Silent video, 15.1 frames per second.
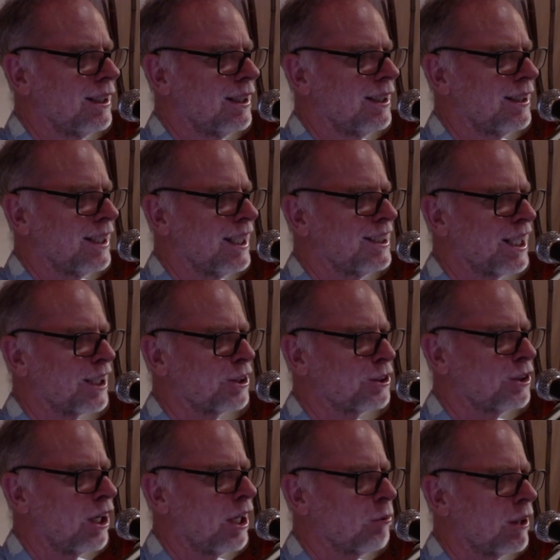that he's going to
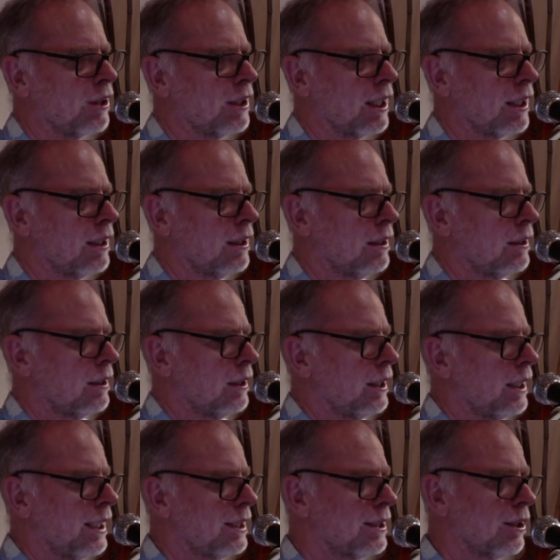die one day.
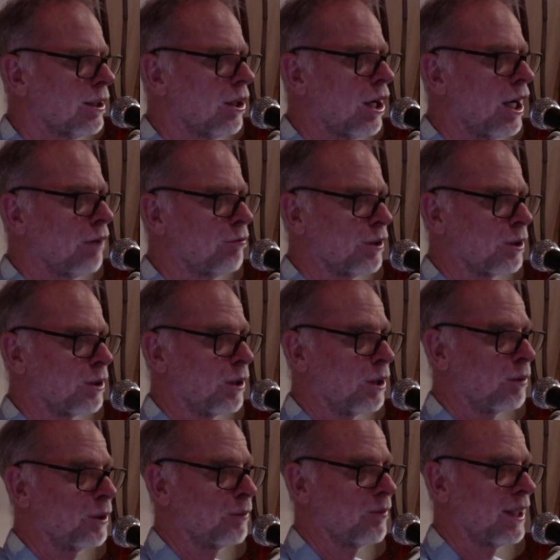He's still alive at the
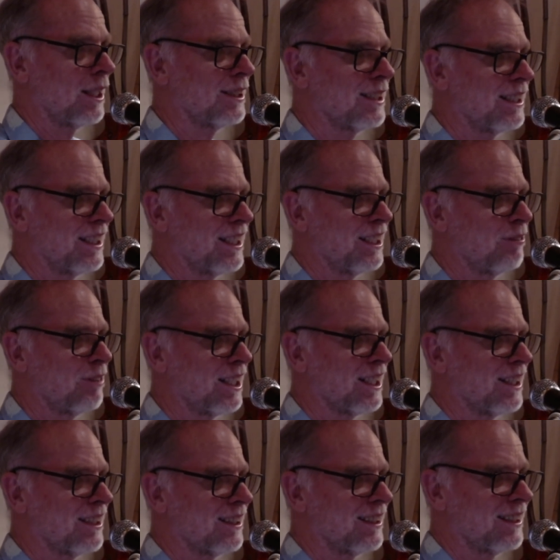moment. He's living
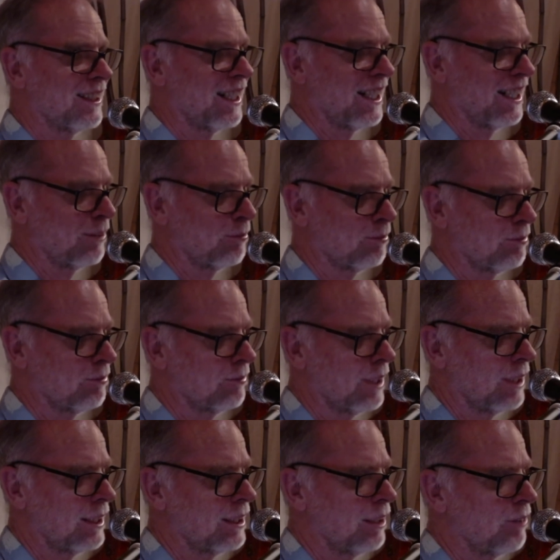in
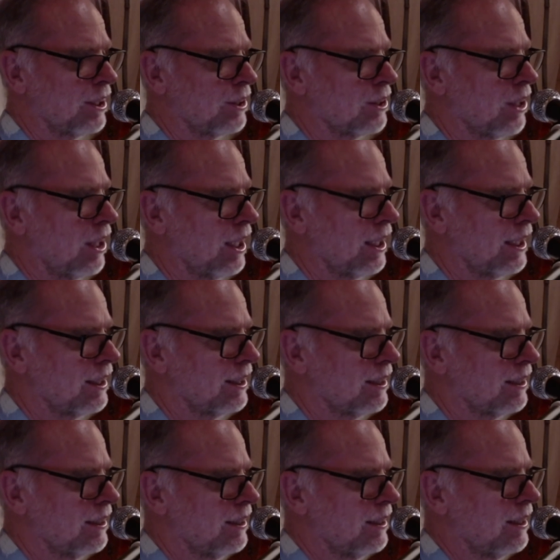Thailand,
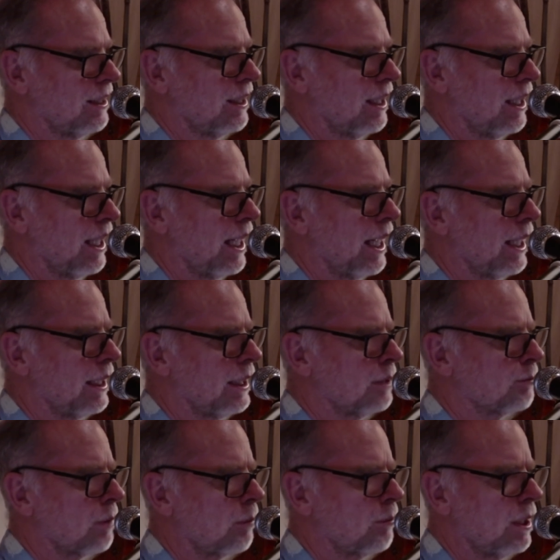and he's
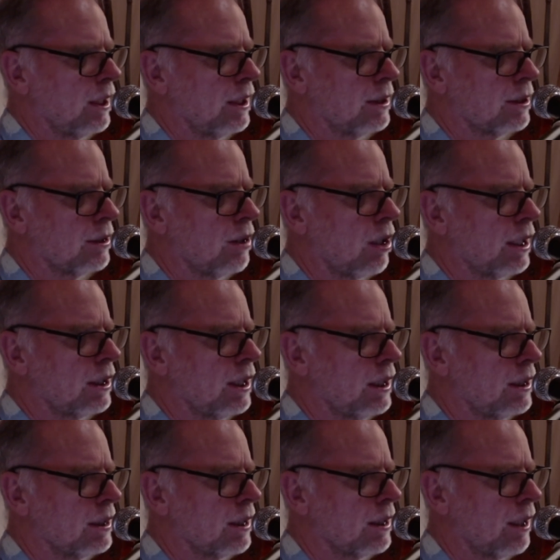probably in his
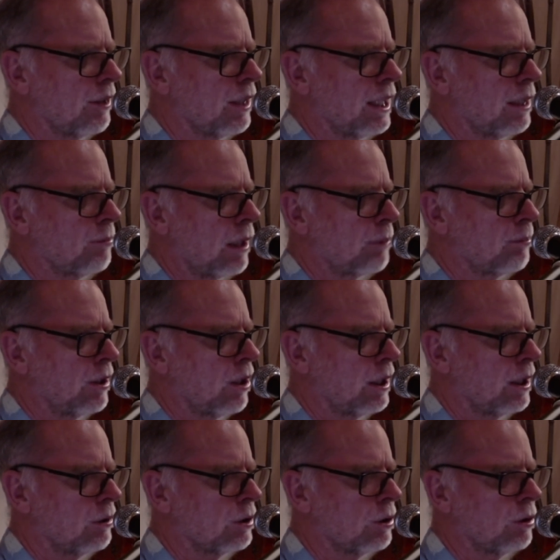90s. I think he might be
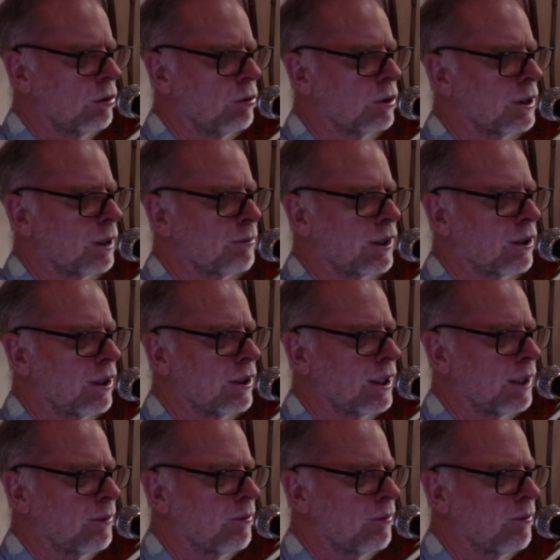92 or something like that.